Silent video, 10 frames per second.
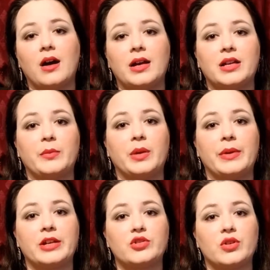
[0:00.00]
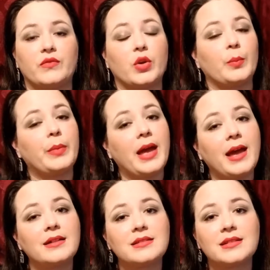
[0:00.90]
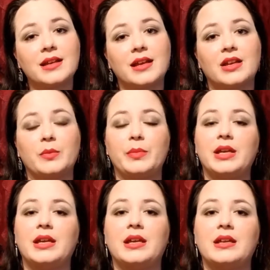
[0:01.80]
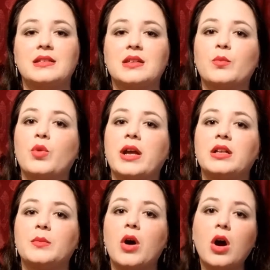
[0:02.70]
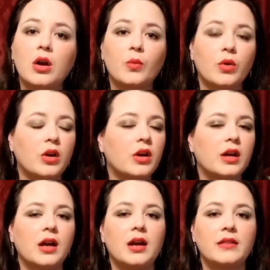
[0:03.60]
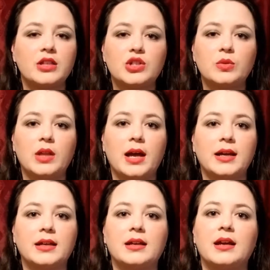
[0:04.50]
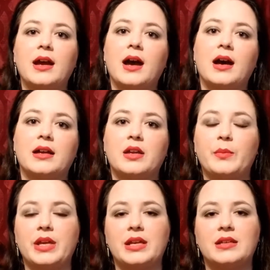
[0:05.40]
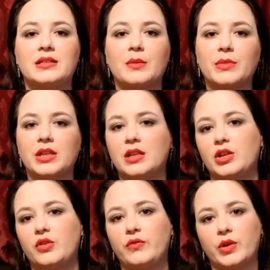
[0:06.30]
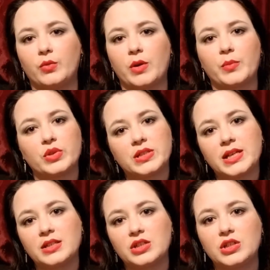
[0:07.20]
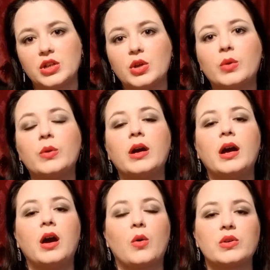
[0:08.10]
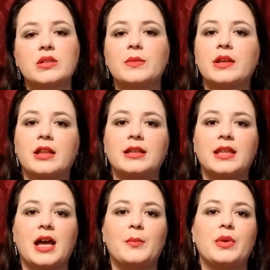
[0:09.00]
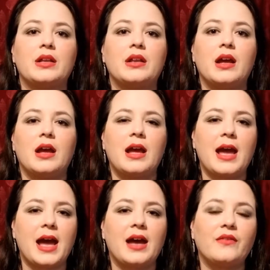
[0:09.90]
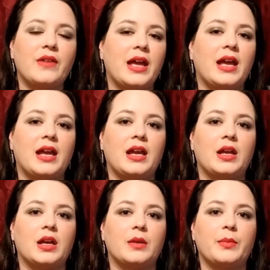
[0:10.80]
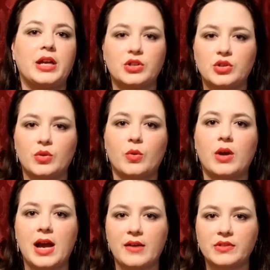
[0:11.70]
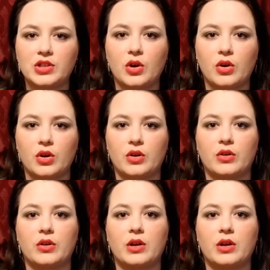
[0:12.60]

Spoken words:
It could be a picture of your pet. It could be some random artwork that you like. It could be something that you feel represents you or something like that. But have a picture or avatar